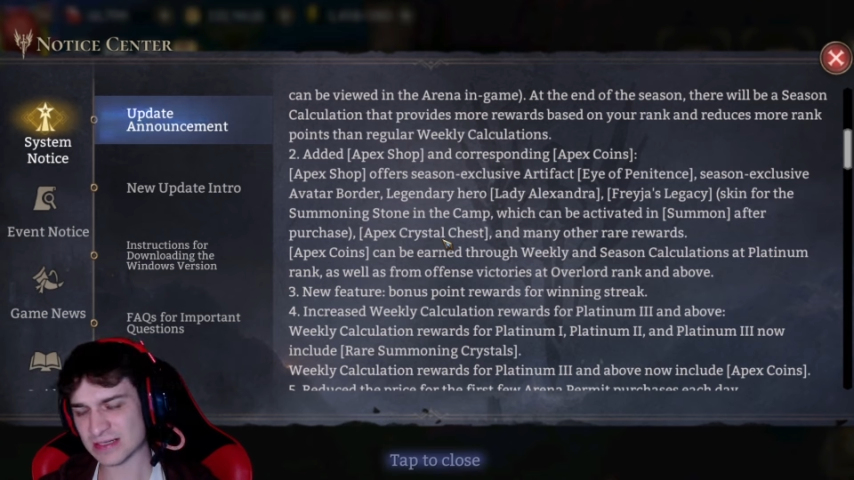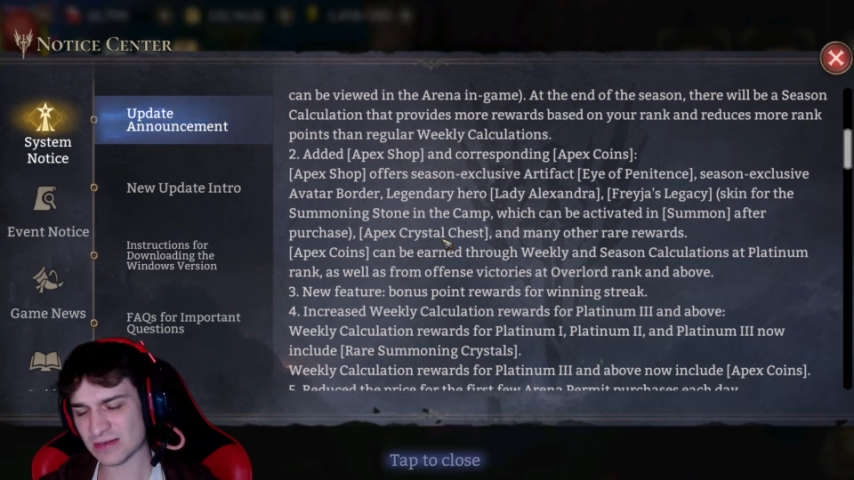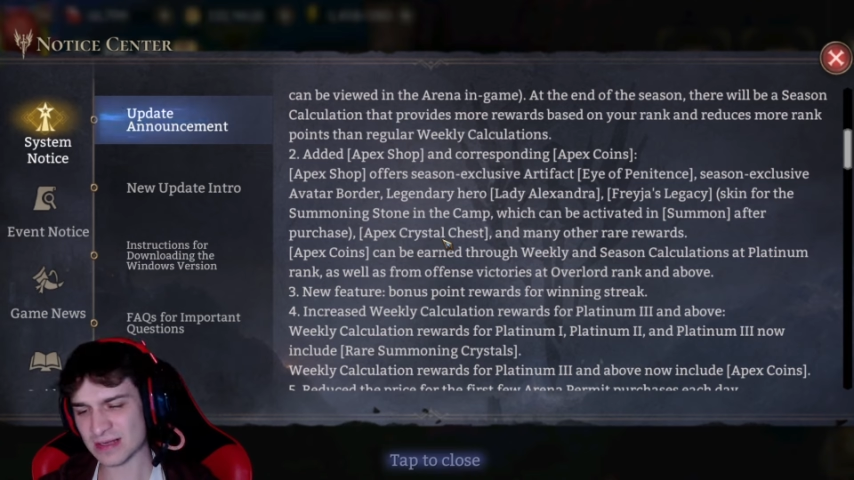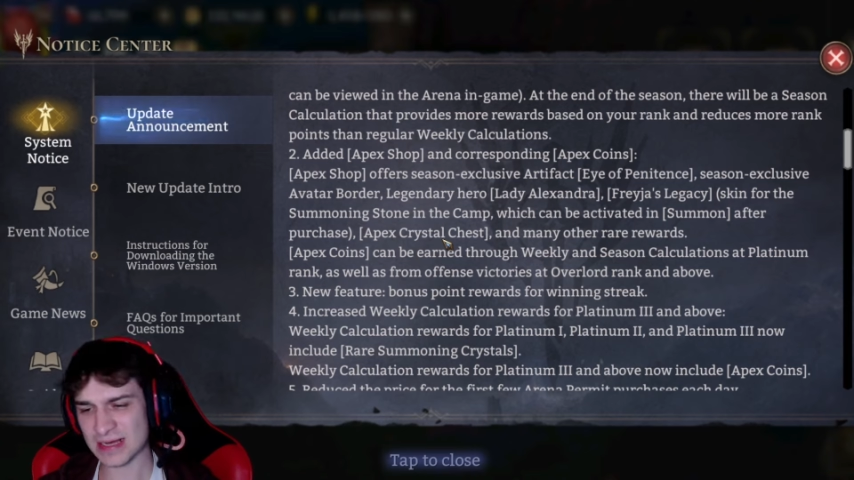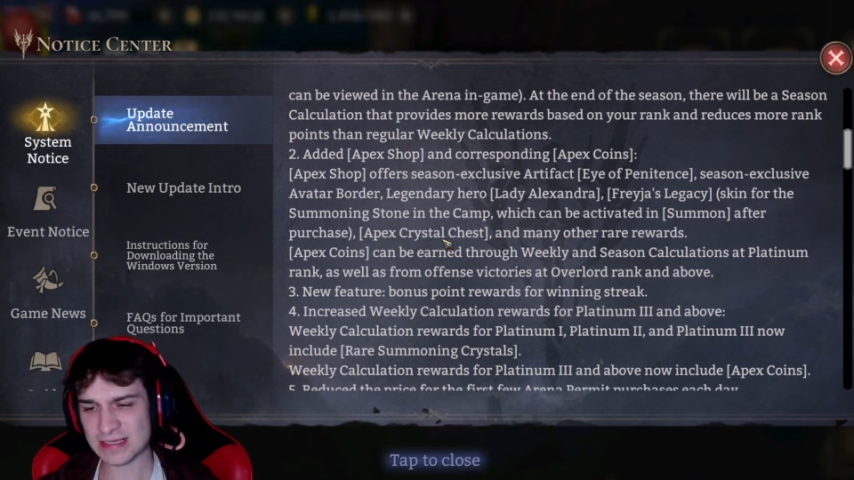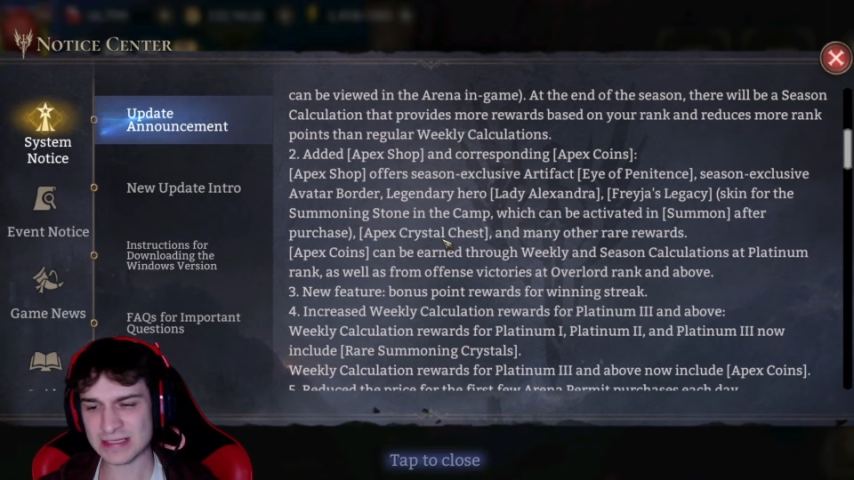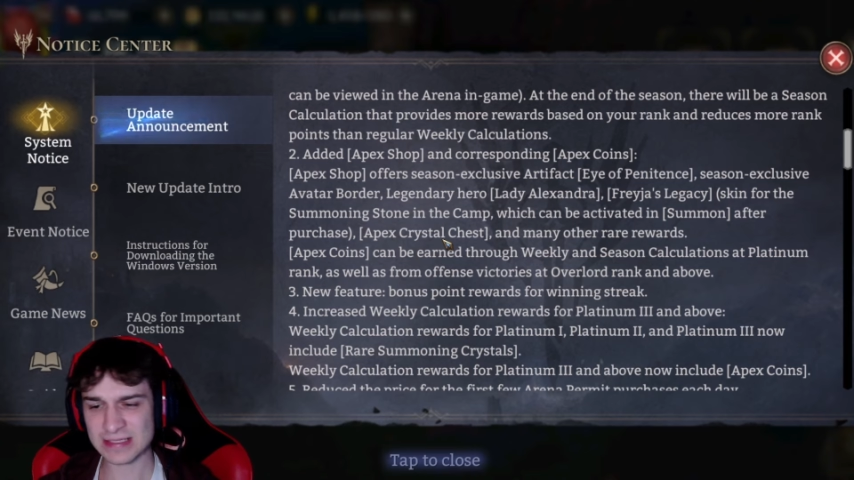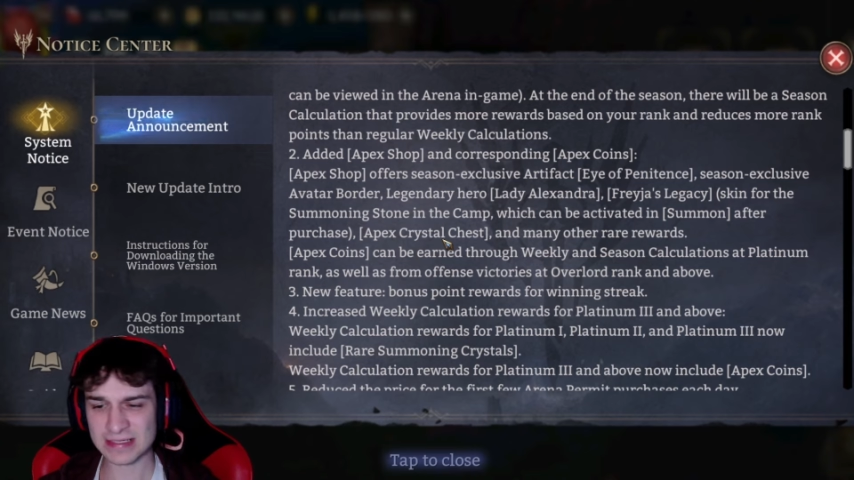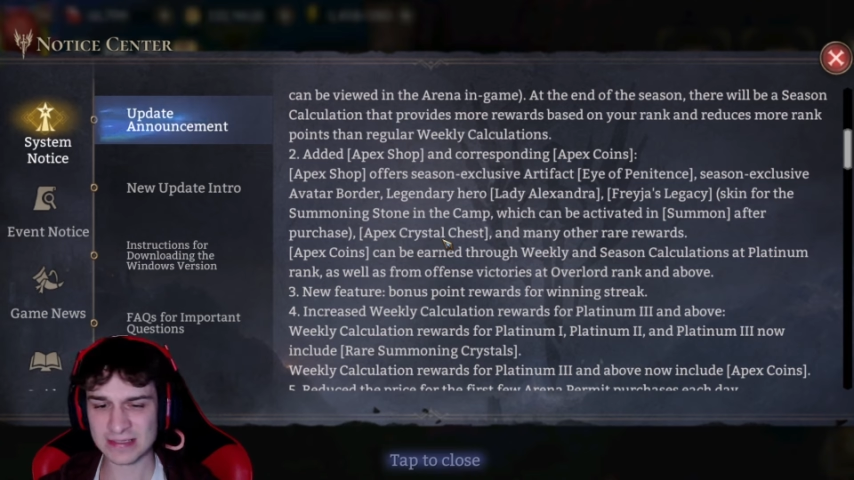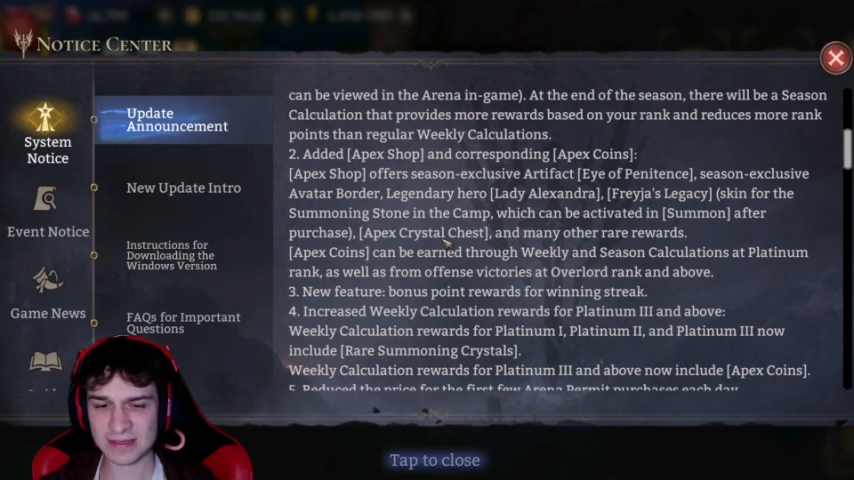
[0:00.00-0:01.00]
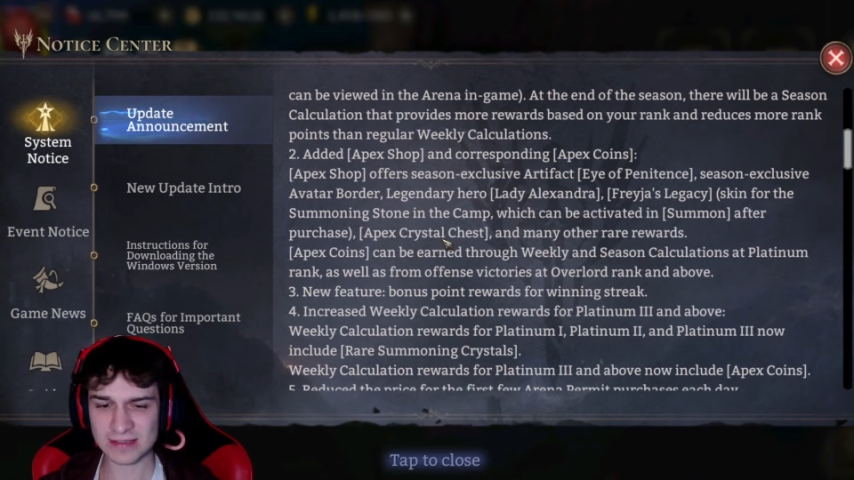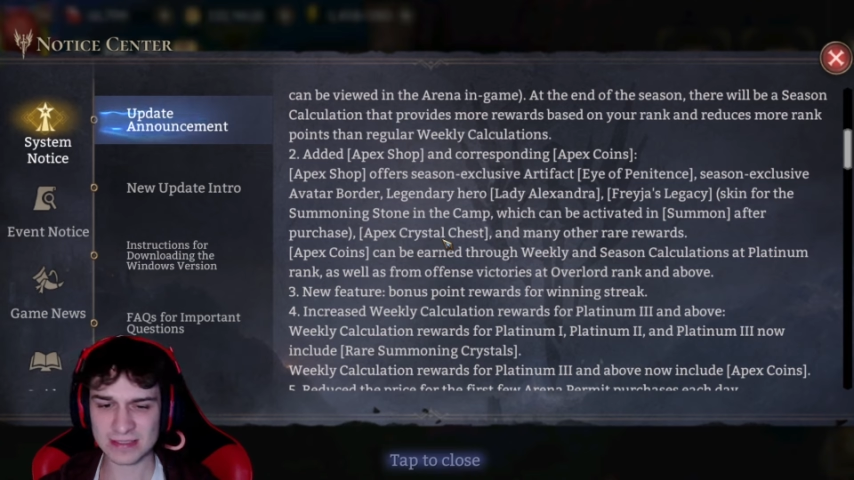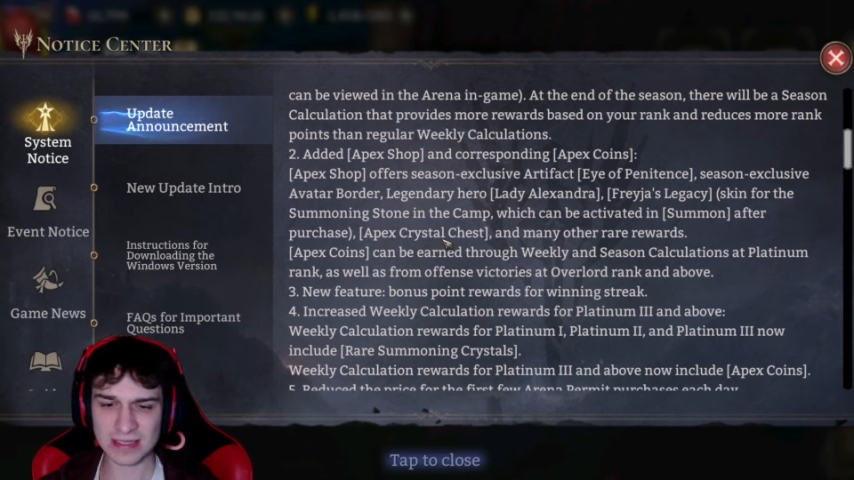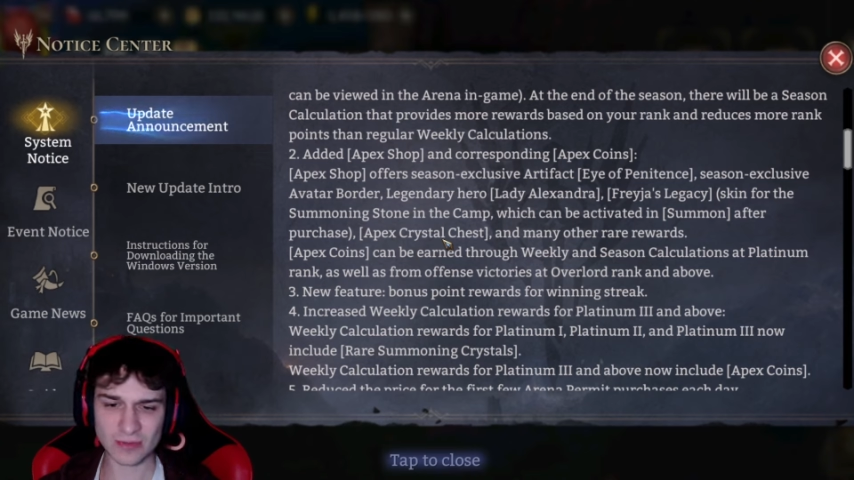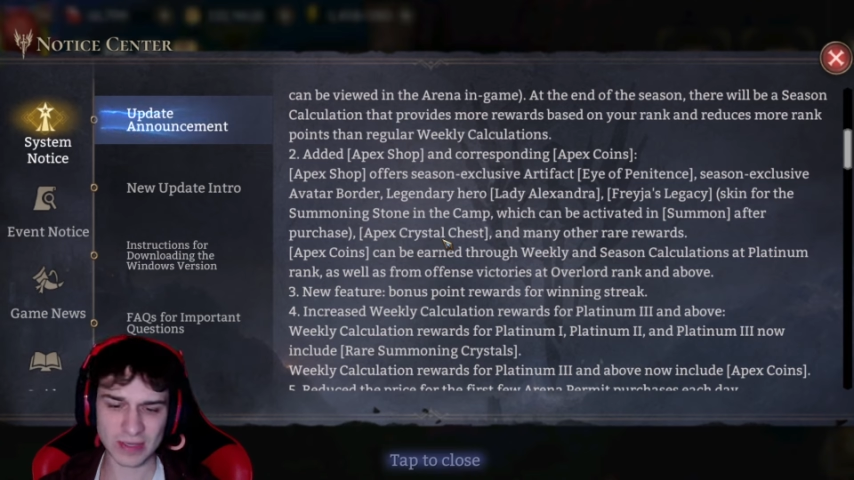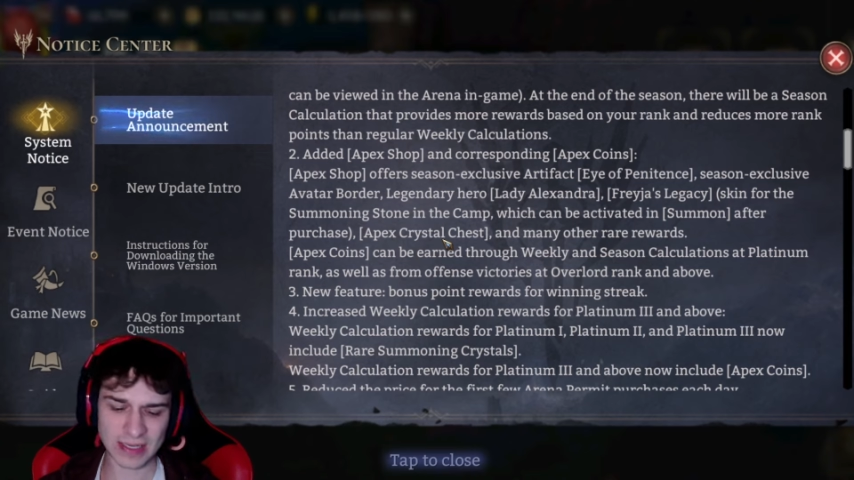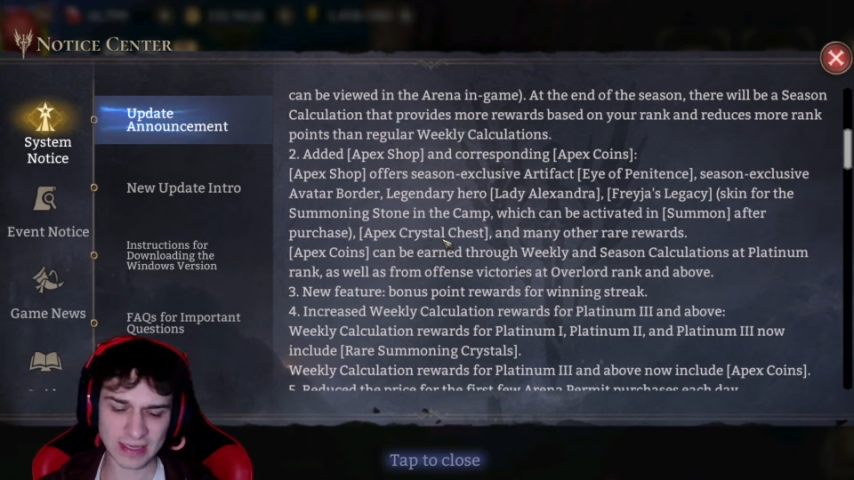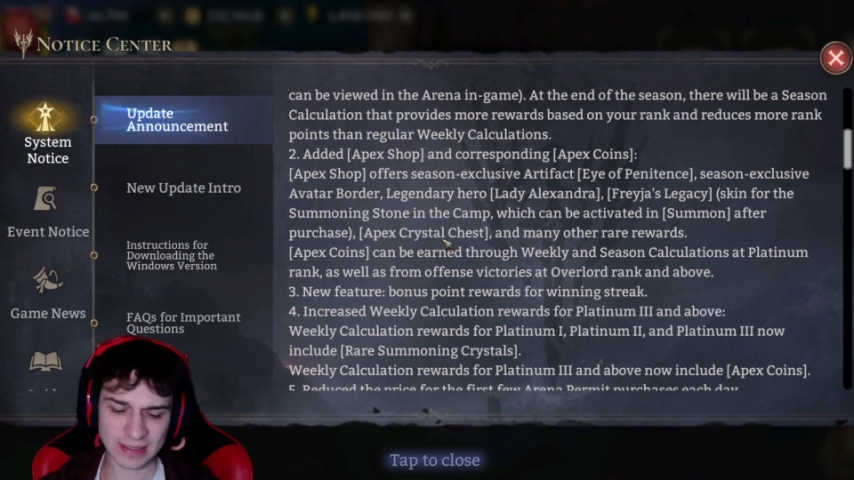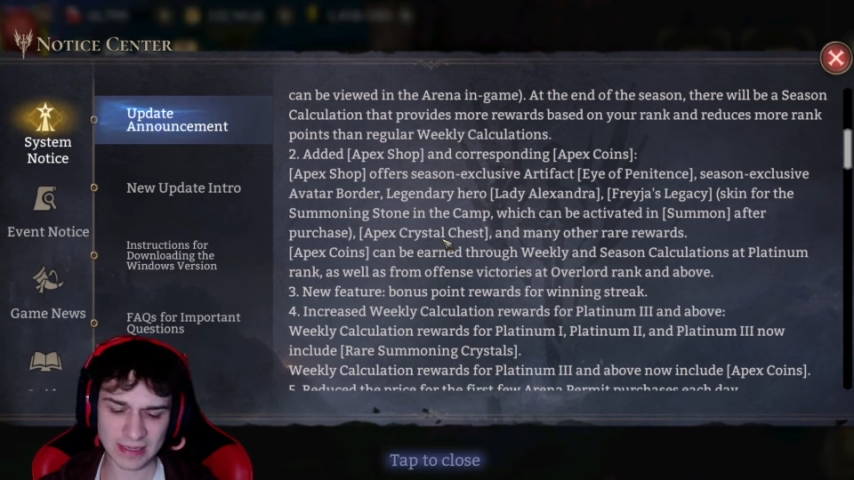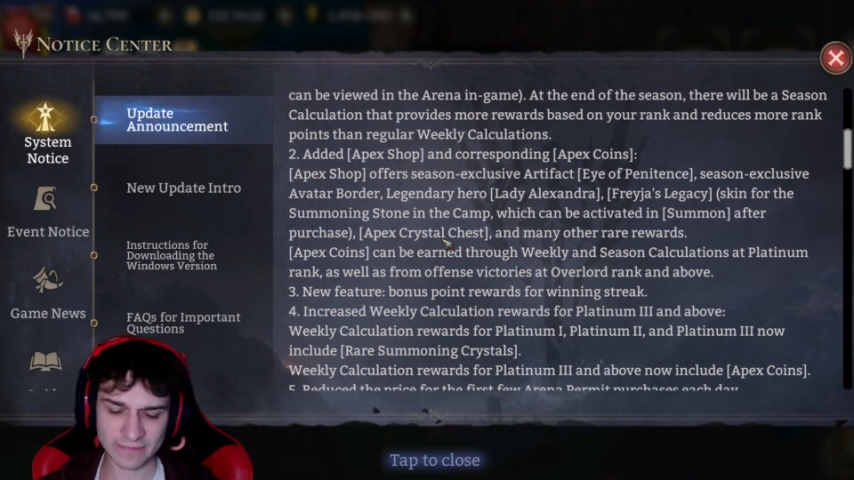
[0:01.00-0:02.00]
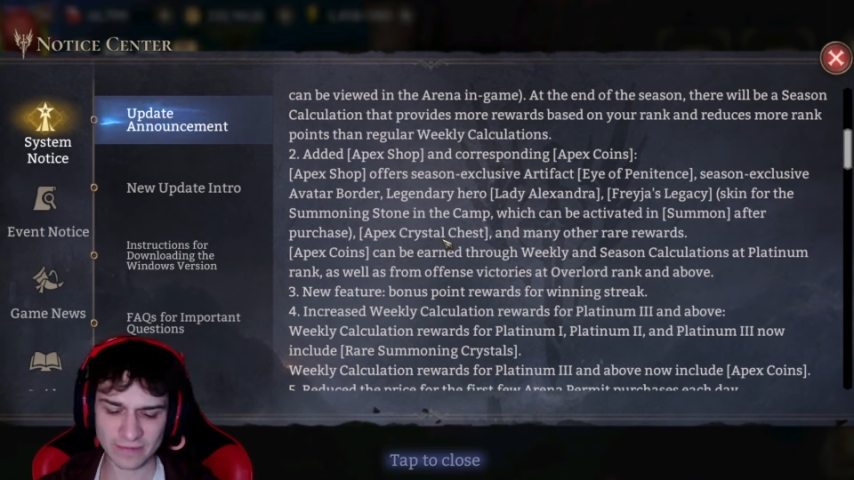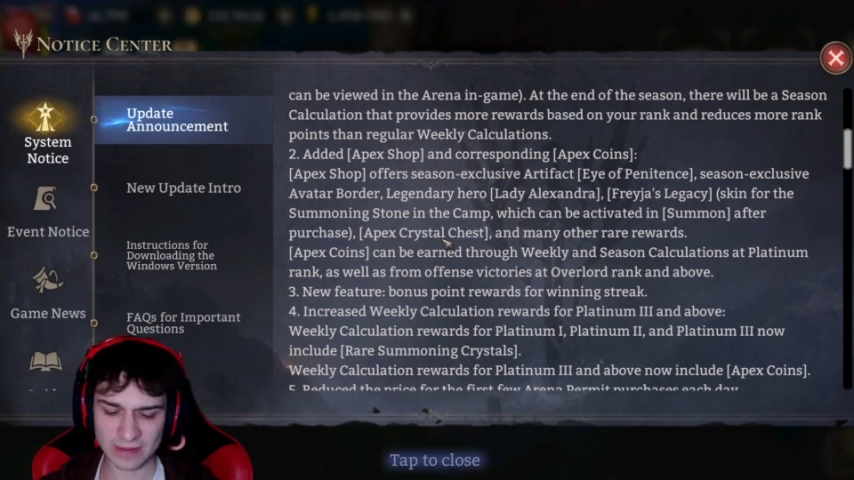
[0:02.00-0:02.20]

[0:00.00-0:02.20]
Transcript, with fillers: not nice. That sucks. Uh, we can't have.